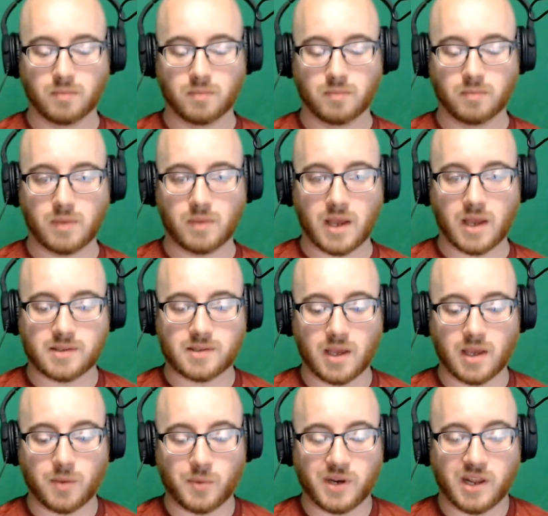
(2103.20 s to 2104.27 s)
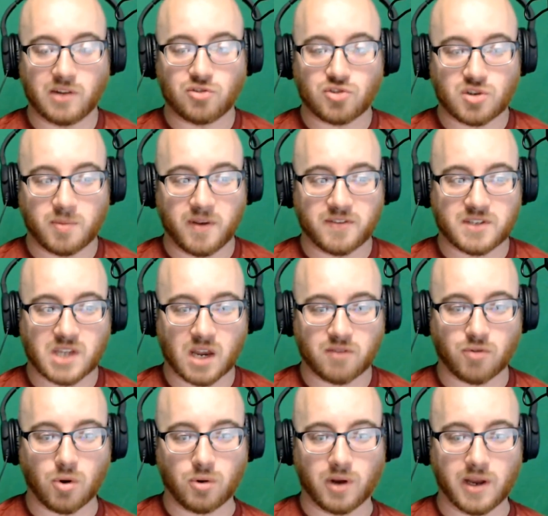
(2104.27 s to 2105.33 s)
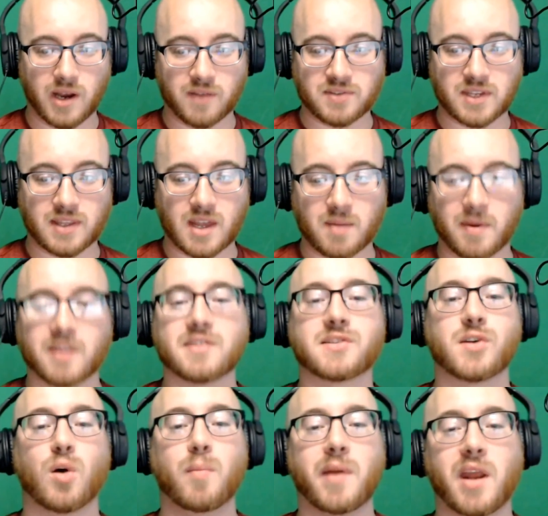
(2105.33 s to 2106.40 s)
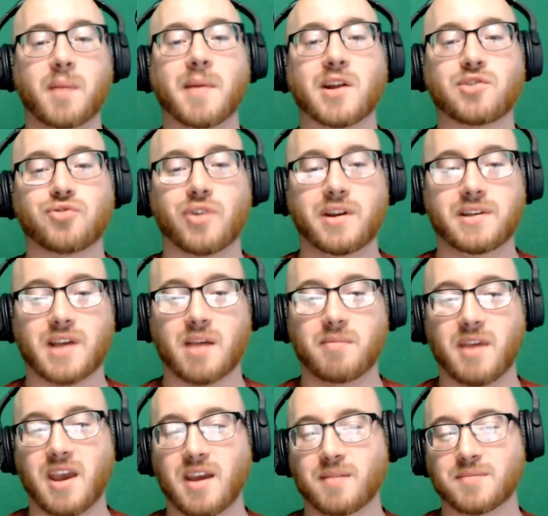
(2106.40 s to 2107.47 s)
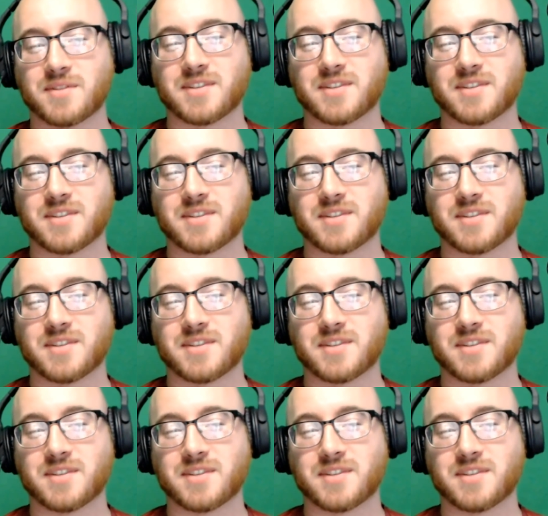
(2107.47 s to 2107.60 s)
Yeah, it would interest me. It's not a roguelite. I've said that about so many Metroid type games.